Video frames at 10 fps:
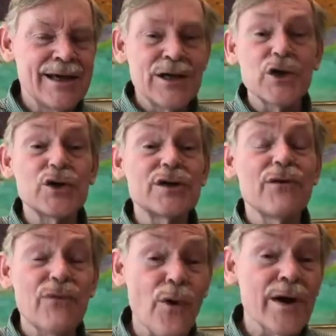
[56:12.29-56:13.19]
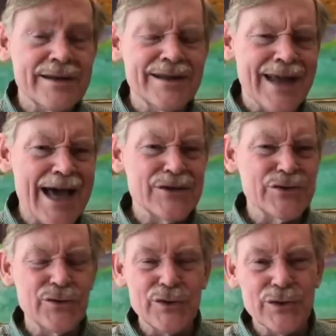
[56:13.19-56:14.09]
could have avoided the last
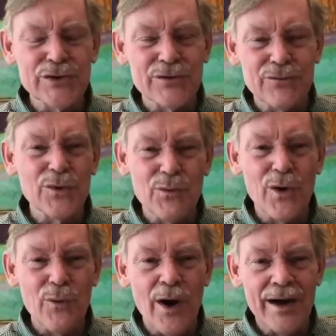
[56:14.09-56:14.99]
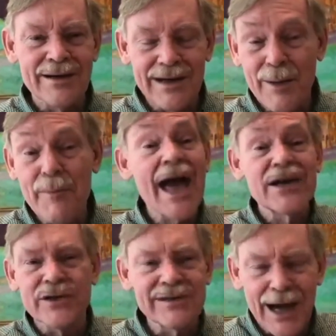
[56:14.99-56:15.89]
2 years of World War I, and
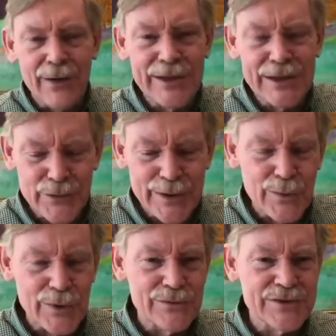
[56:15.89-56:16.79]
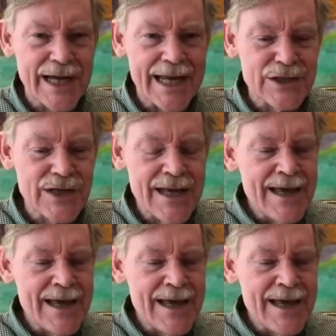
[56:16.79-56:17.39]
imagine how history would have changed.